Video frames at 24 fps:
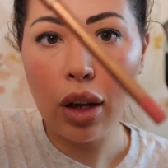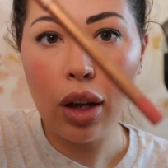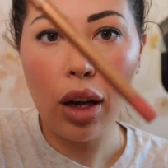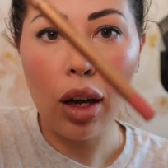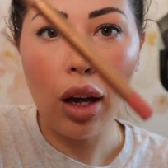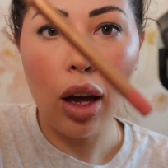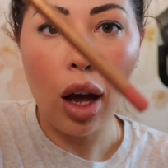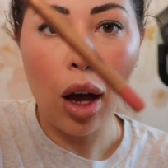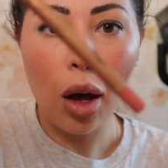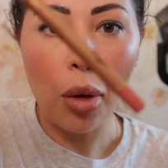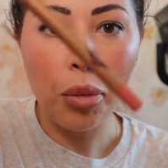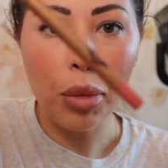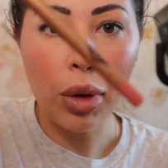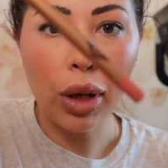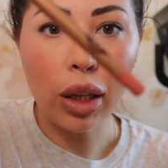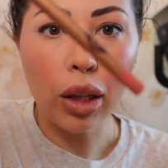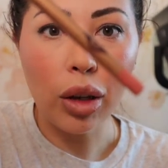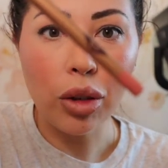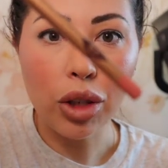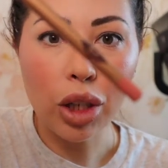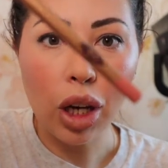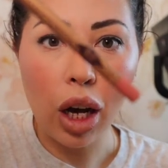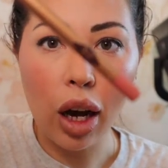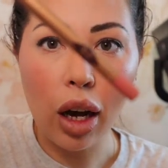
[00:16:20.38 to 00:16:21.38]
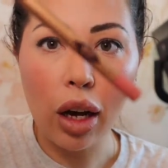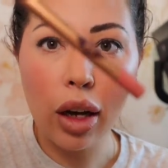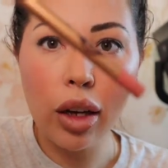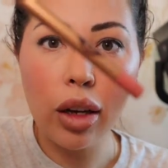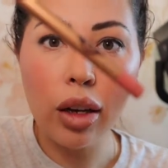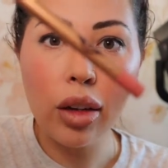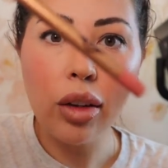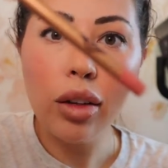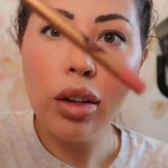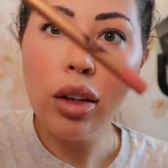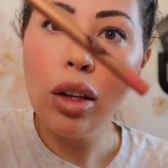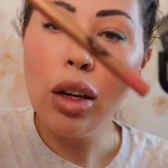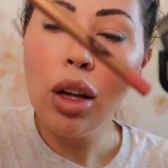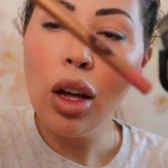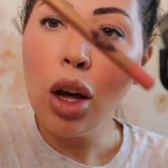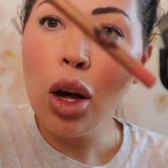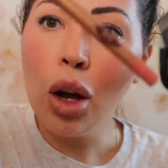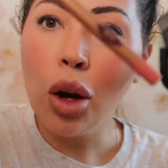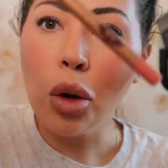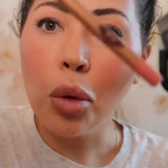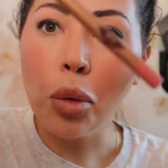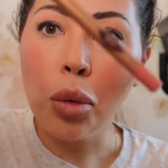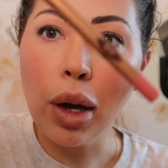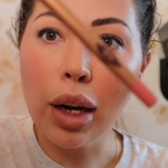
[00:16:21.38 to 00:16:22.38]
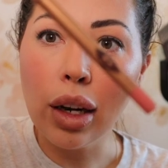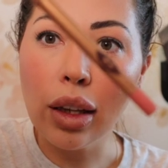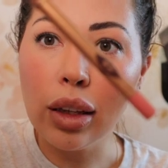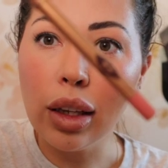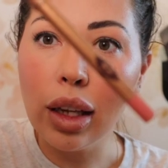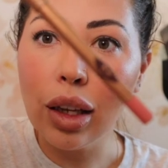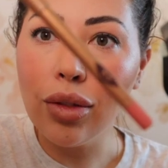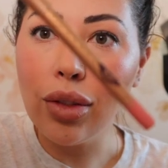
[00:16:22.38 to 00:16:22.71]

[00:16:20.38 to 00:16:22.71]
Um, Pillow Talk, readily